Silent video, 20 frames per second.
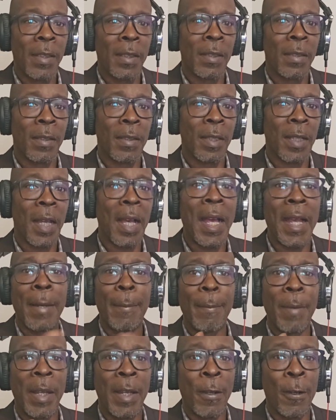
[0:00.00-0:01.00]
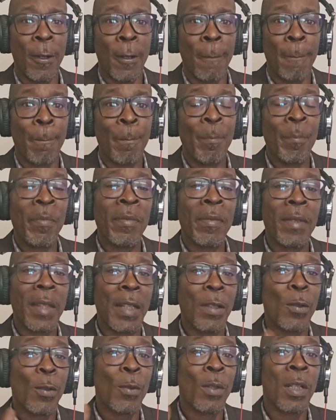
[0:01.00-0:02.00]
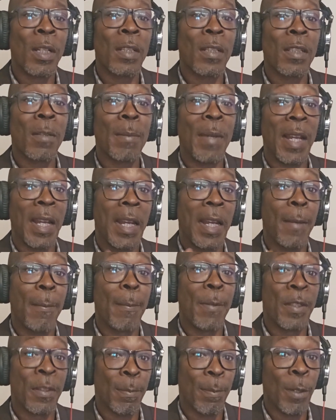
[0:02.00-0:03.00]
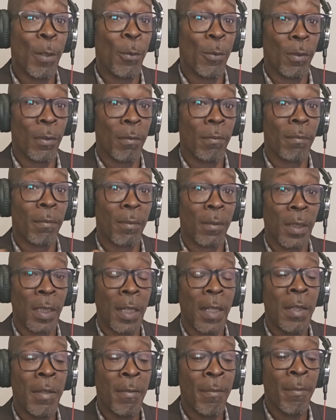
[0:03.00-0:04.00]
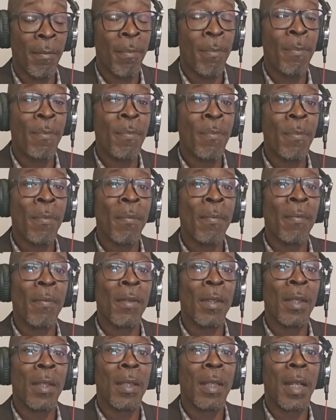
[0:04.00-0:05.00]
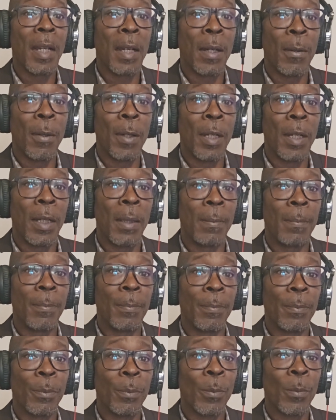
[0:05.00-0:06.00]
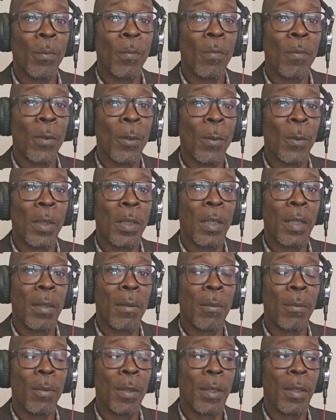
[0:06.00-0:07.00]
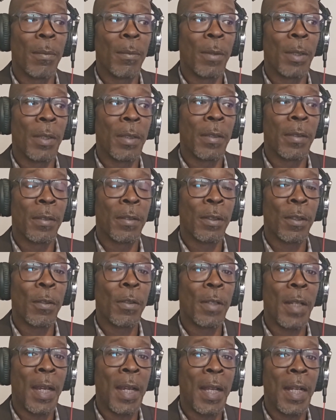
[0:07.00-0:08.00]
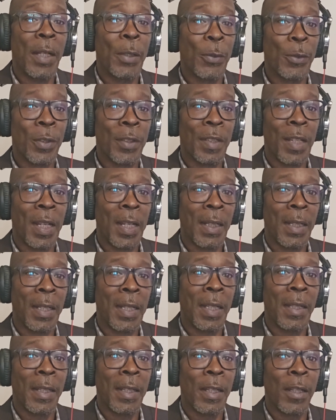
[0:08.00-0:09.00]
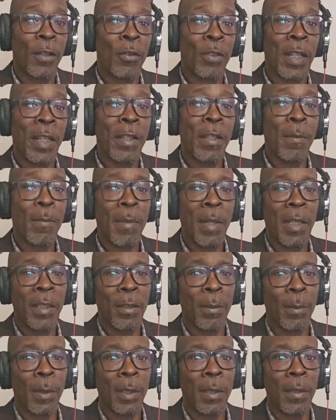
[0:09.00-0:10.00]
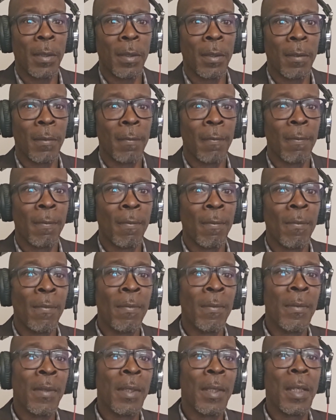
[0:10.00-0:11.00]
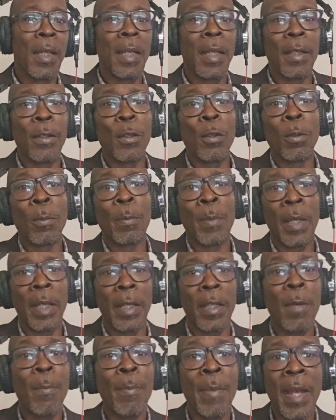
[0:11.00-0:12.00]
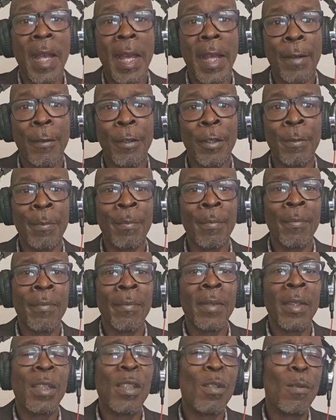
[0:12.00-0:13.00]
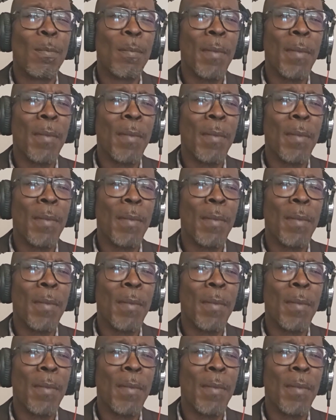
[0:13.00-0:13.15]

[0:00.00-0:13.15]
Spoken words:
is Ike Behar. They do custom and bespoke. Okay. Now with certain houses like that, they'll take your measurements and you'll pick your pattern. You